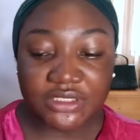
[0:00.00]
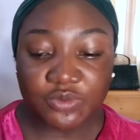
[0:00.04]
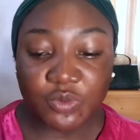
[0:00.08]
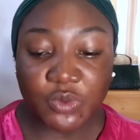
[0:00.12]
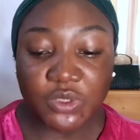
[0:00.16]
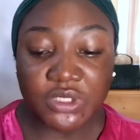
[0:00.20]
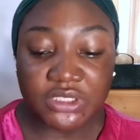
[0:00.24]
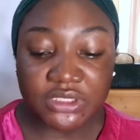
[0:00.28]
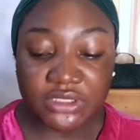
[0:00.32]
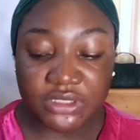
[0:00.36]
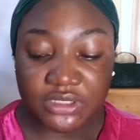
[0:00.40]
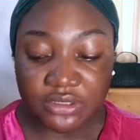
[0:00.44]

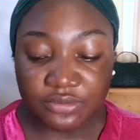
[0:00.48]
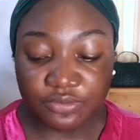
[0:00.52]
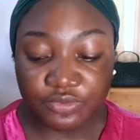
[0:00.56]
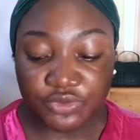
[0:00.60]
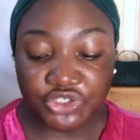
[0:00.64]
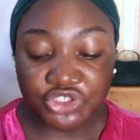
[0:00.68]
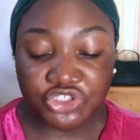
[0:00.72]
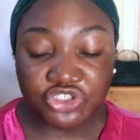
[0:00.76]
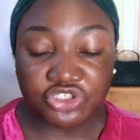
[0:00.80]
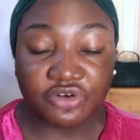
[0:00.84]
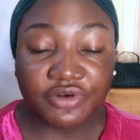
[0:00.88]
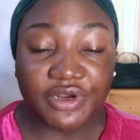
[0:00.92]
was the
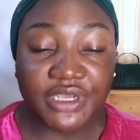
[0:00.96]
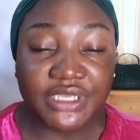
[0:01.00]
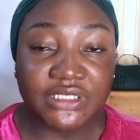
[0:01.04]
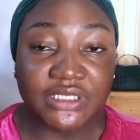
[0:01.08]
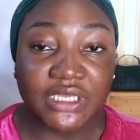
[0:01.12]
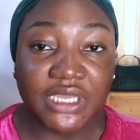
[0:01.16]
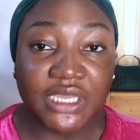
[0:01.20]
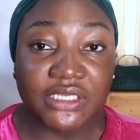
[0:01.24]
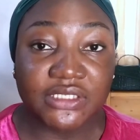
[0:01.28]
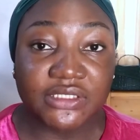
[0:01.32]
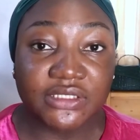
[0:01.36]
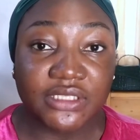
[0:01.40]
moisturizer
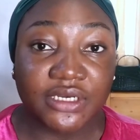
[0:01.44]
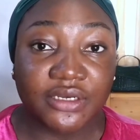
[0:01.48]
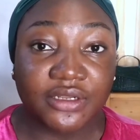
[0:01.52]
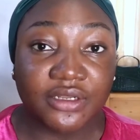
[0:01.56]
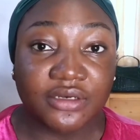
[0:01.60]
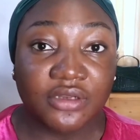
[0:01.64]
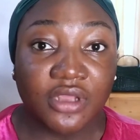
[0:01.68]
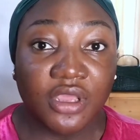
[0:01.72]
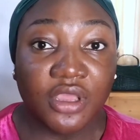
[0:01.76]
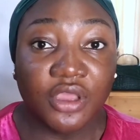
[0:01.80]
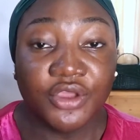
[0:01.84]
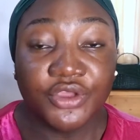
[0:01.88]
I started